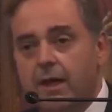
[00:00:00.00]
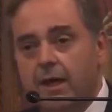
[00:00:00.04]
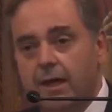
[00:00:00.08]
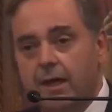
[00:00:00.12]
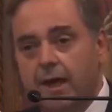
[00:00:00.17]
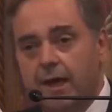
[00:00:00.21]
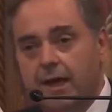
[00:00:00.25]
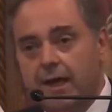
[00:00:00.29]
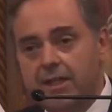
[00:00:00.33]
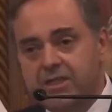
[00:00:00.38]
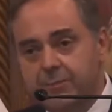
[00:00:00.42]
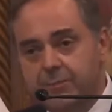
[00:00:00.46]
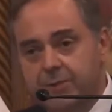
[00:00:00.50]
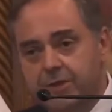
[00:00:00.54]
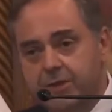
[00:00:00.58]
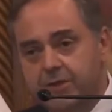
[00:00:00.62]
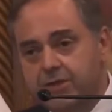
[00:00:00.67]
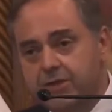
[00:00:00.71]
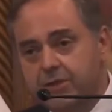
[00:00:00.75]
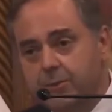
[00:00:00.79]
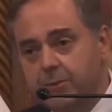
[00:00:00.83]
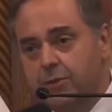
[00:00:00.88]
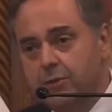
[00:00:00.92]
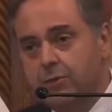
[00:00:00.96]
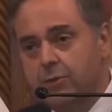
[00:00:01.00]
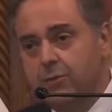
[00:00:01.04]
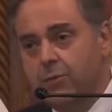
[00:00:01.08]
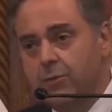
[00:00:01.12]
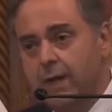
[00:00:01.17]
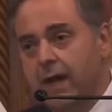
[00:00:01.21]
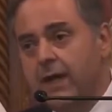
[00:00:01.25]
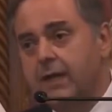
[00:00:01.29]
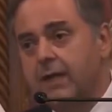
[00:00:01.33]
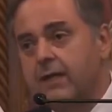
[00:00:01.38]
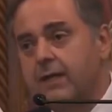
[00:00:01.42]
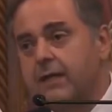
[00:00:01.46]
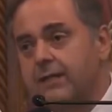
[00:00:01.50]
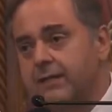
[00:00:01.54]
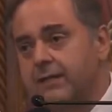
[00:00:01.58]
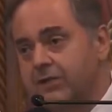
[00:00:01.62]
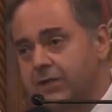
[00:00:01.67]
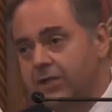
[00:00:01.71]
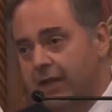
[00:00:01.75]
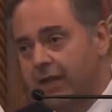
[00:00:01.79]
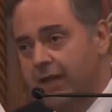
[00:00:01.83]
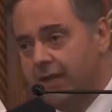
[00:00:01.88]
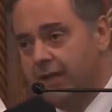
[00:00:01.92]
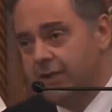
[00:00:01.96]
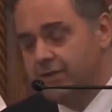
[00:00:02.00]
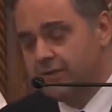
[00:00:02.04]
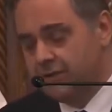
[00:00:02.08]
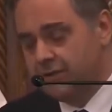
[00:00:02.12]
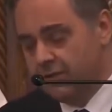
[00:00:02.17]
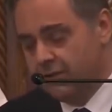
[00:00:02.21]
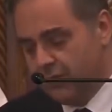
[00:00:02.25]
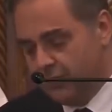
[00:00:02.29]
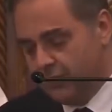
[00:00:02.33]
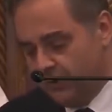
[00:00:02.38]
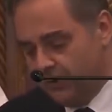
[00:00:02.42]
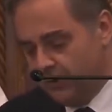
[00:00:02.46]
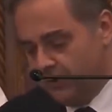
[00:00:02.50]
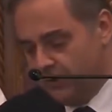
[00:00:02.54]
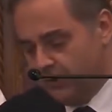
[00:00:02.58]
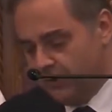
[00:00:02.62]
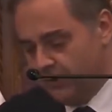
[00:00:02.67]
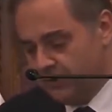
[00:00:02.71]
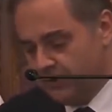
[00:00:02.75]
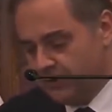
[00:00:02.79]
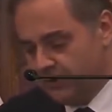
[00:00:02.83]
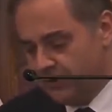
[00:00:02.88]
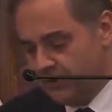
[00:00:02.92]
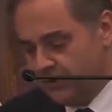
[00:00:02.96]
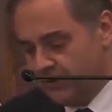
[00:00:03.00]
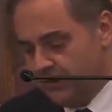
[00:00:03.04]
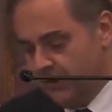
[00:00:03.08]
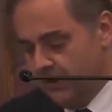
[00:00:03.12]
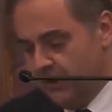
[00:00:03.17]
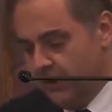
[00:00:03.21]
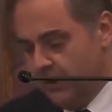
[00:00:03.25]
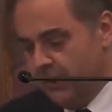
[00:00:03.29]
an archbishop who radically changed the course